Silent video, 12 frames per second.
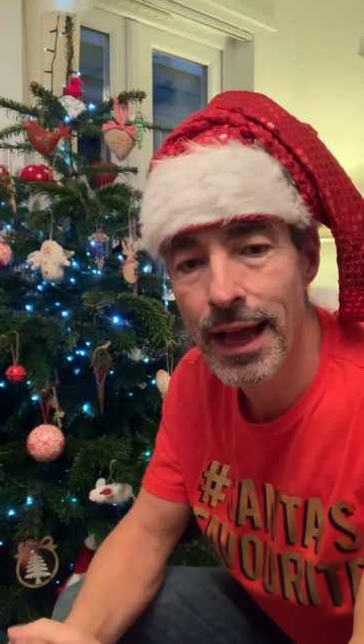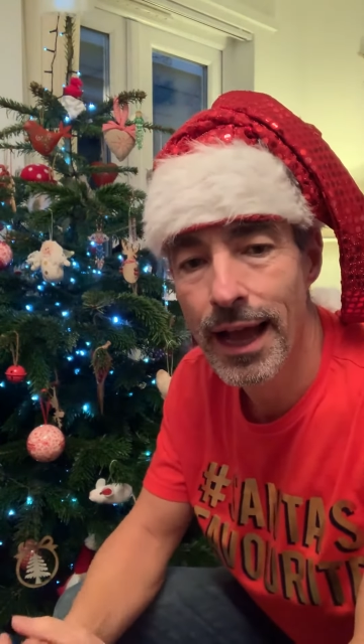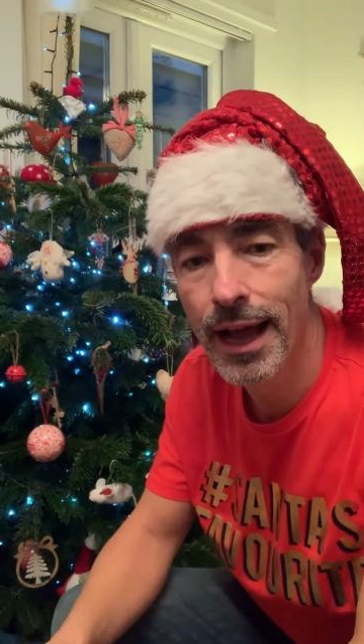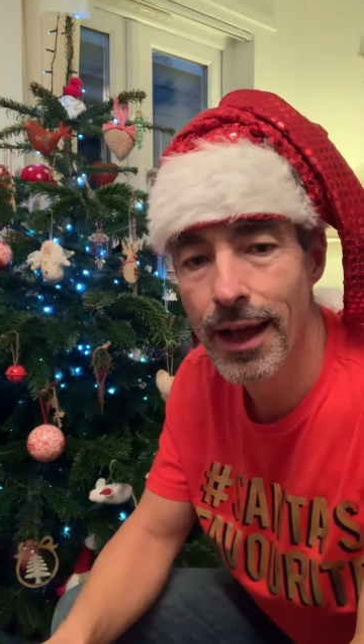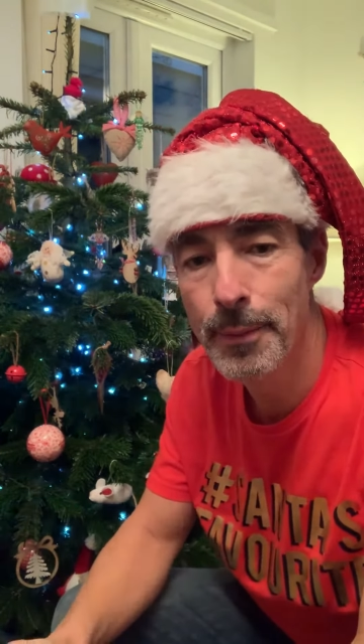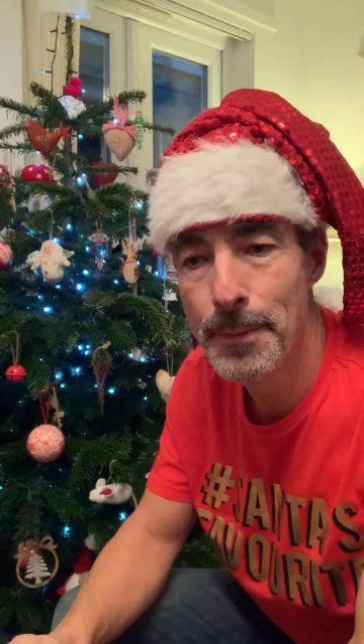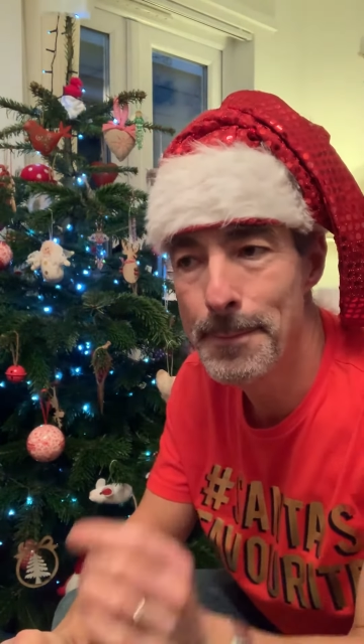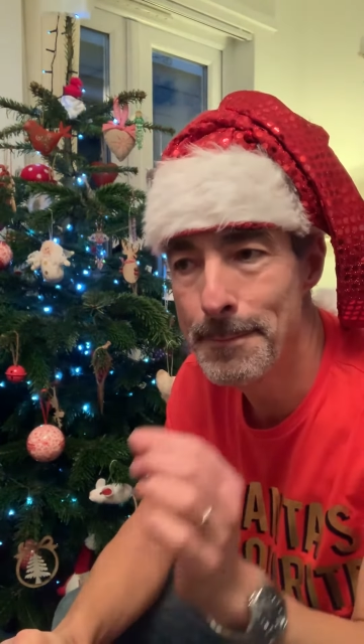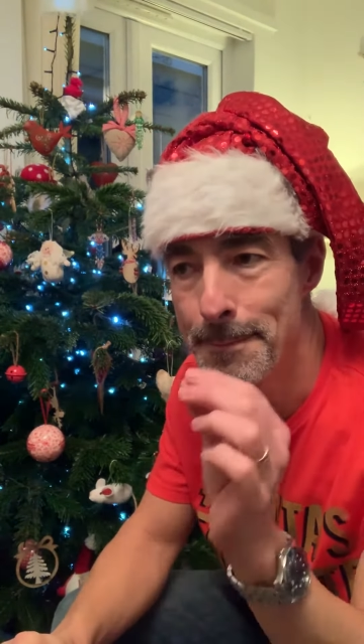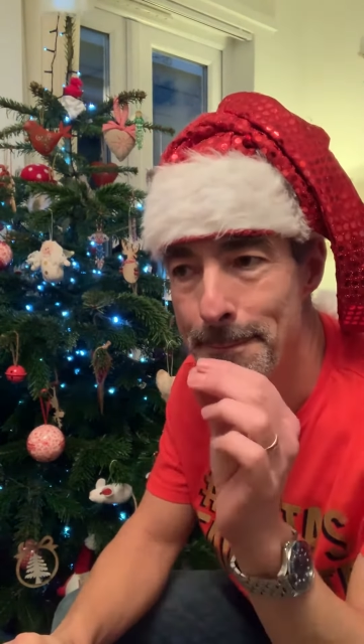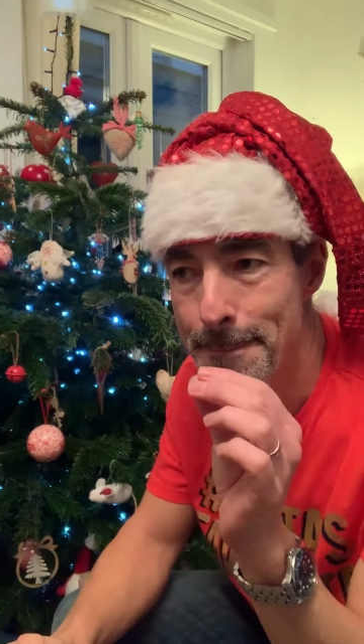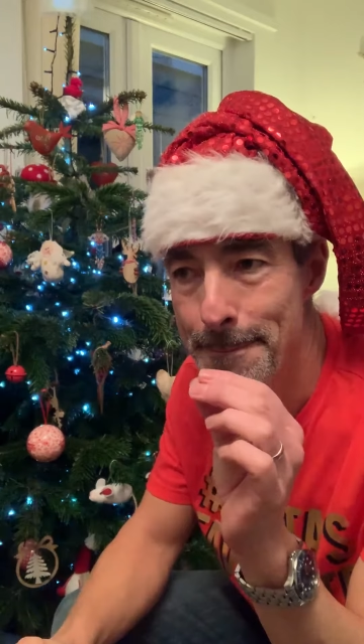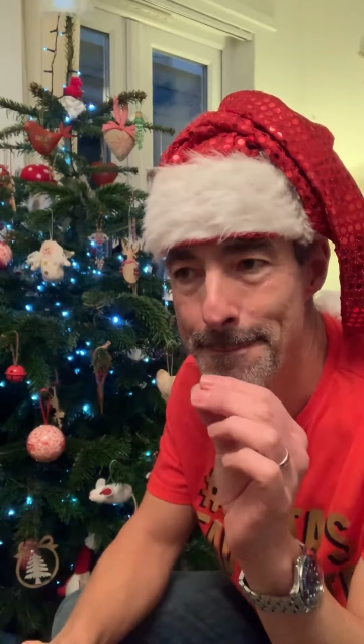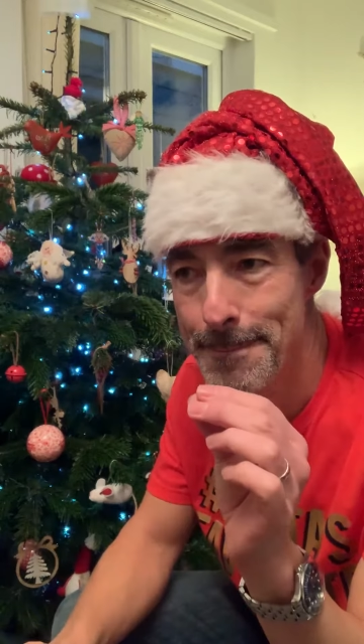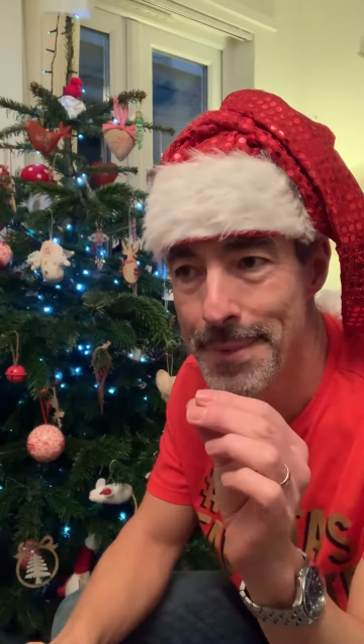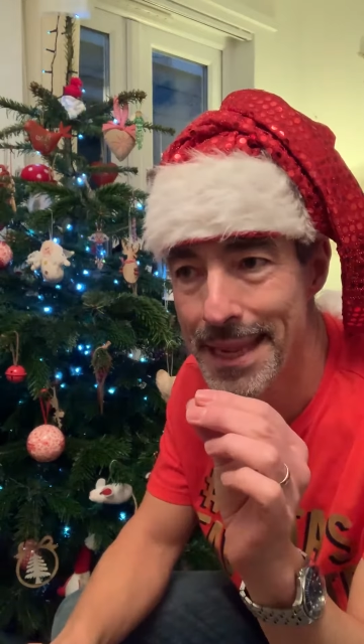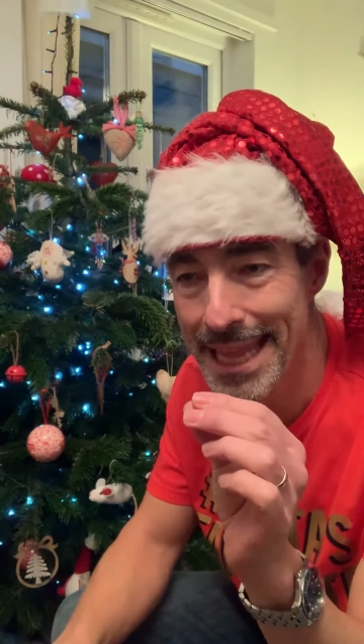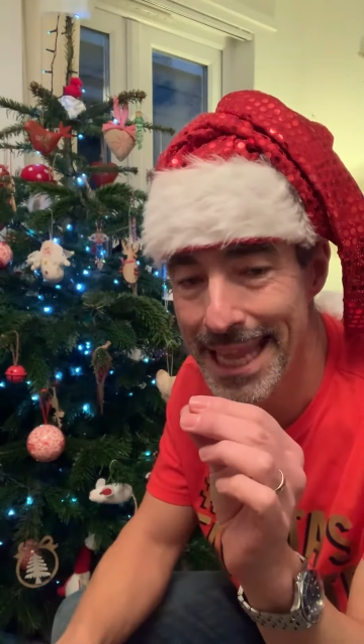Um,
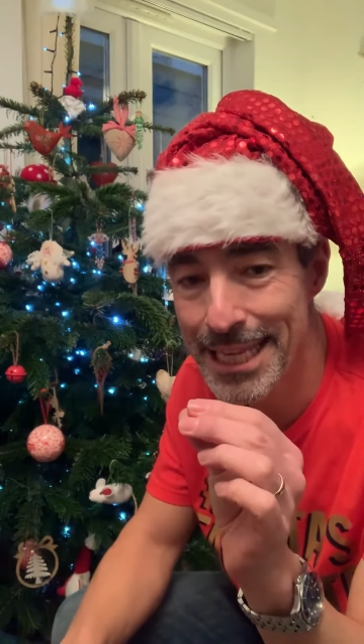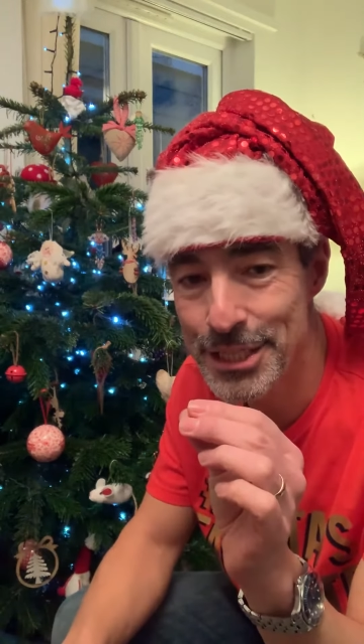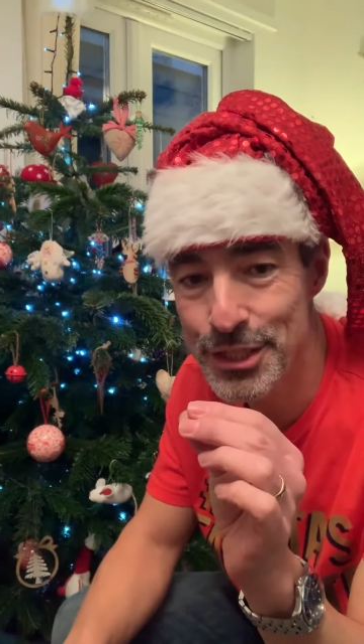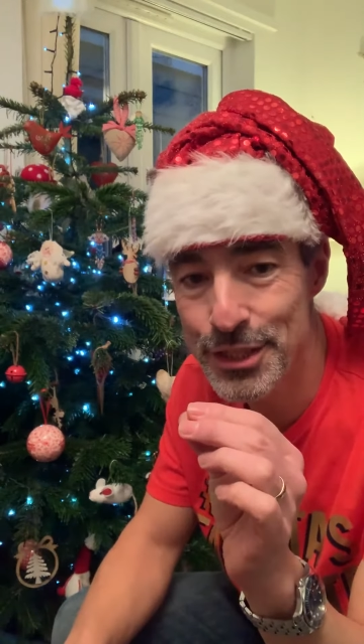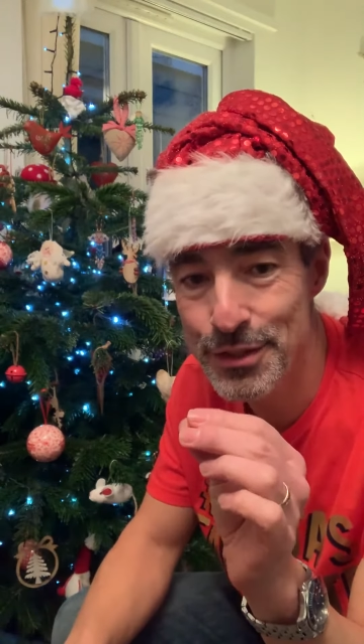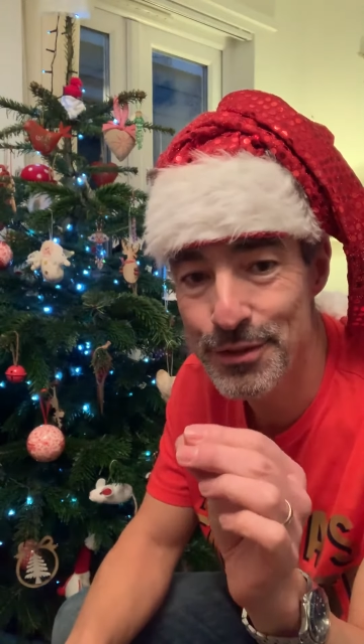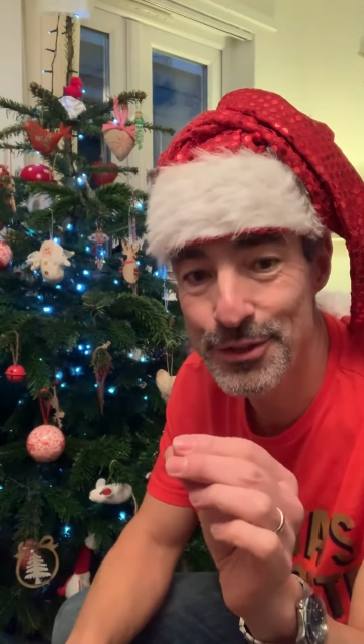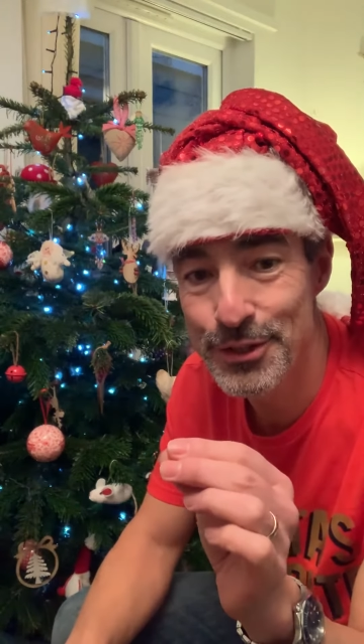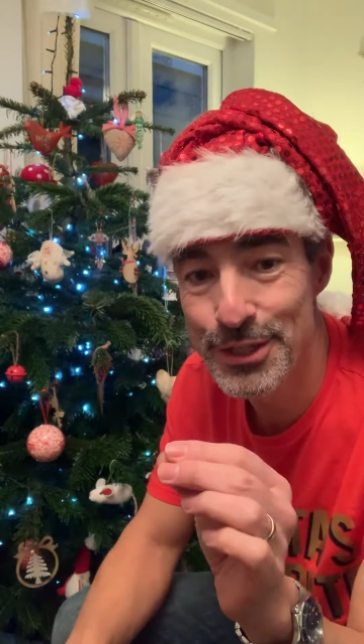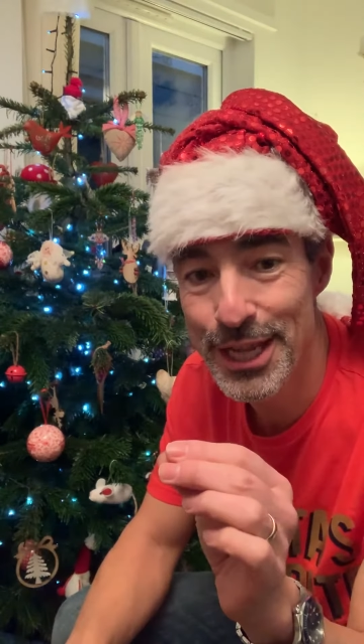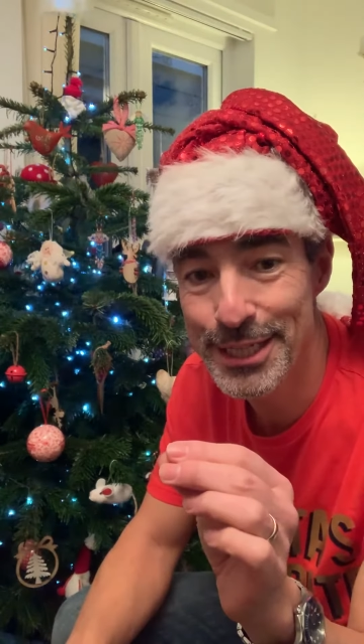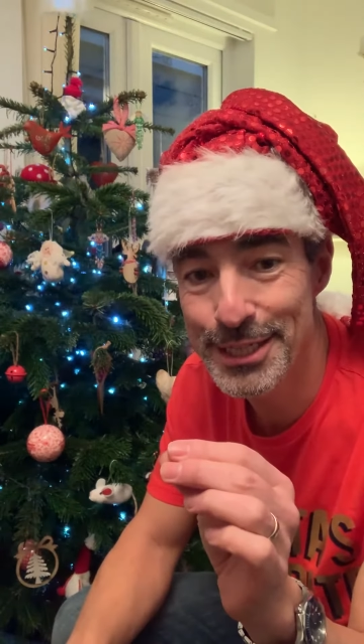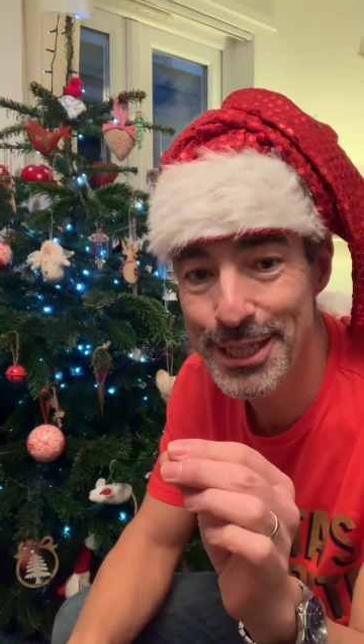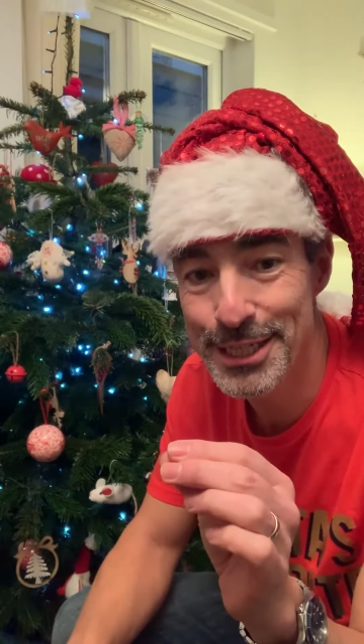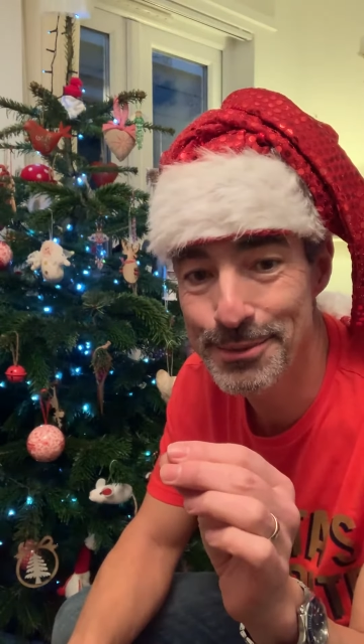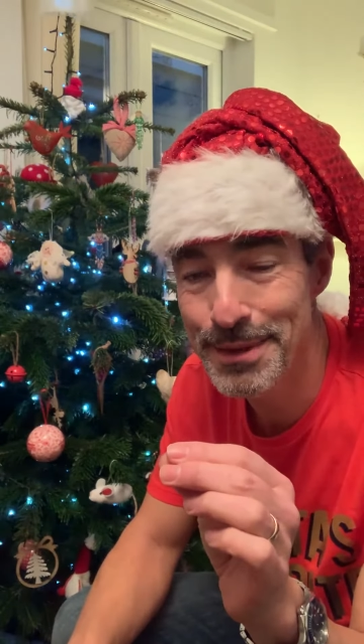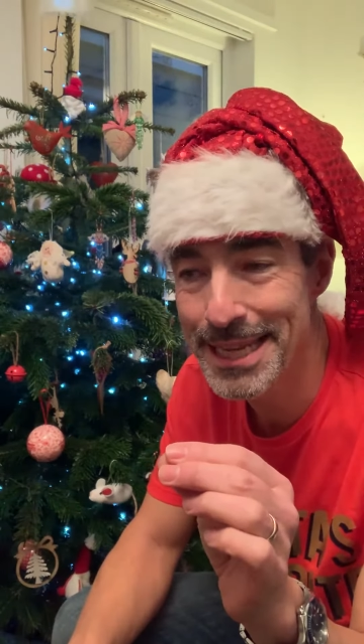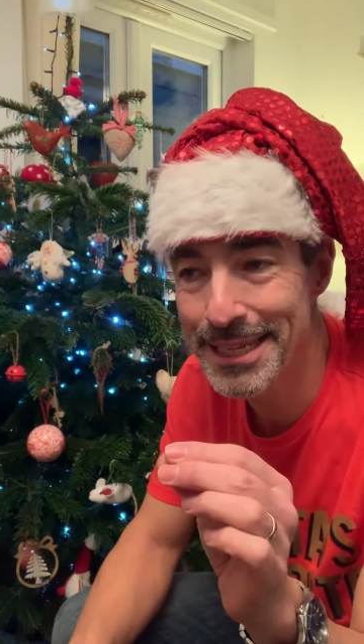it's next next
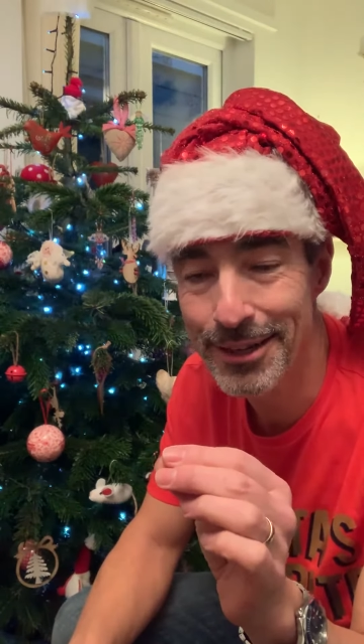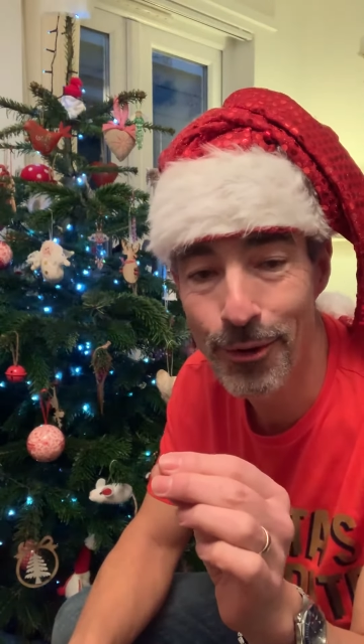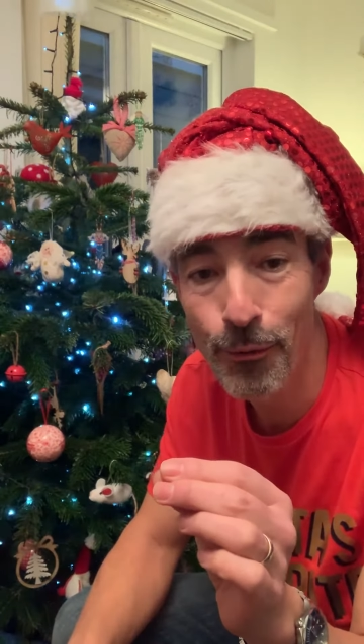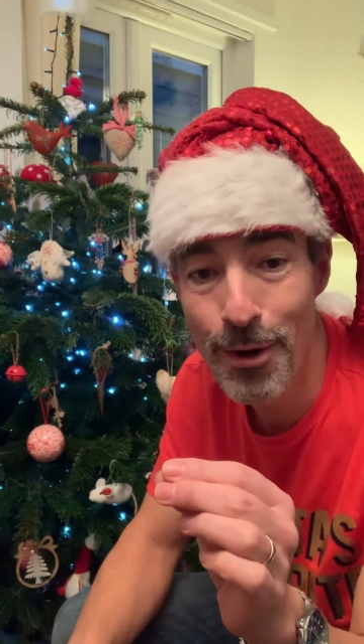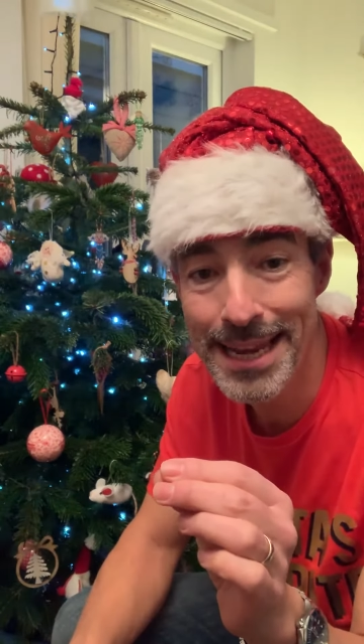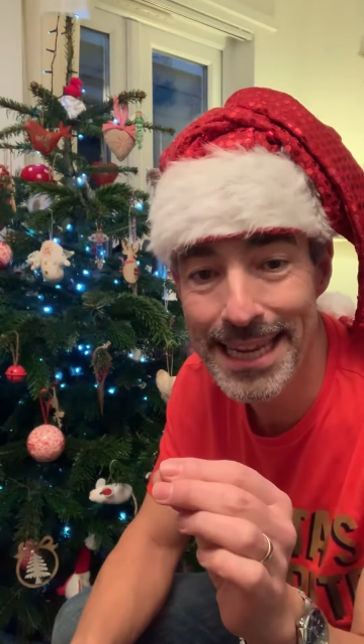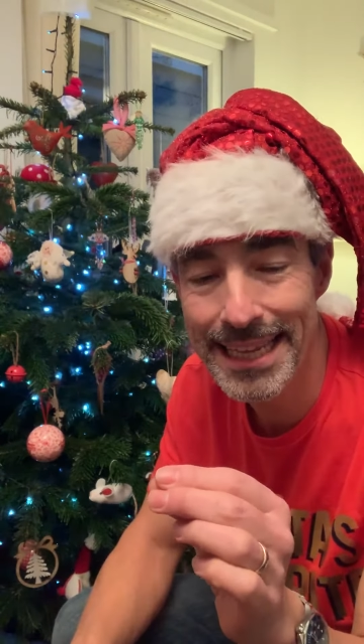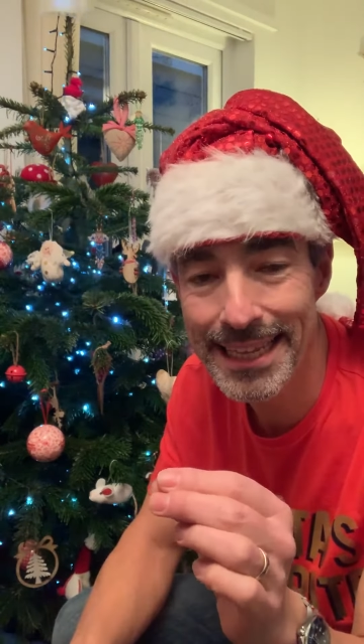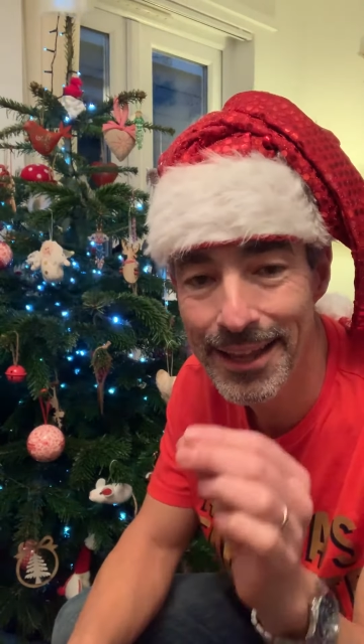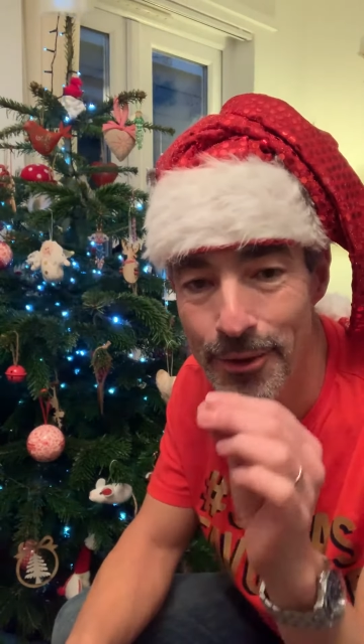week already.